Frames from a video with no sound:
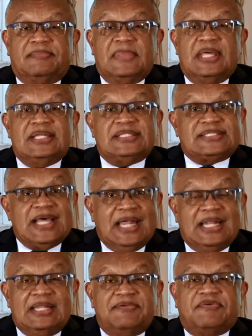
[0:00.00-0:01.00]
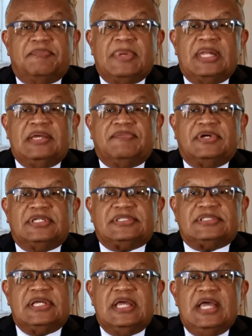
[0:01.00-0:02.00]
Sadly for many of us,
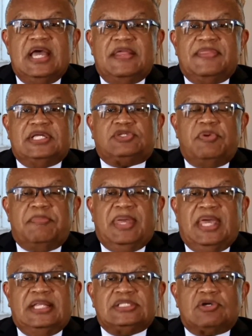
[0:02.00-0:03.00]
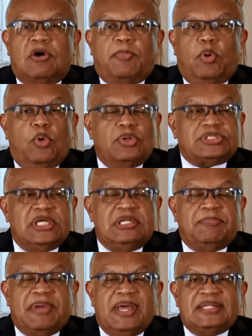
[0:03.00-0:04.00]
this remains our
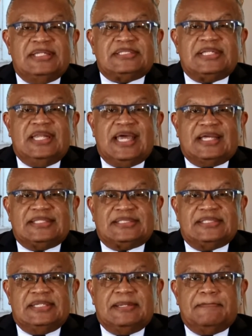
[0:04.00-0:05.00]
post-independence legacy.